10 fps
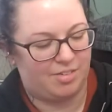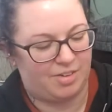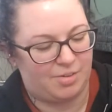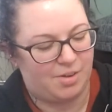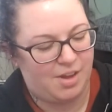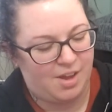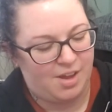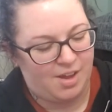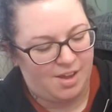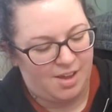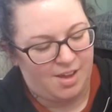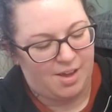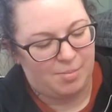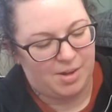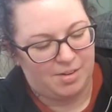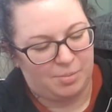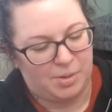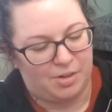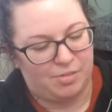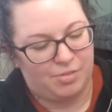So I mean, it'll
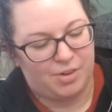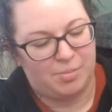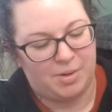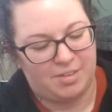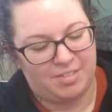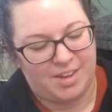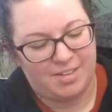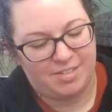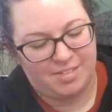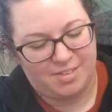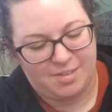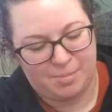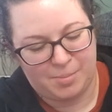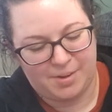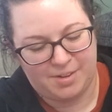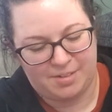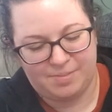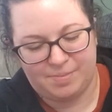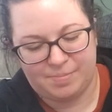be good for him in a sense, but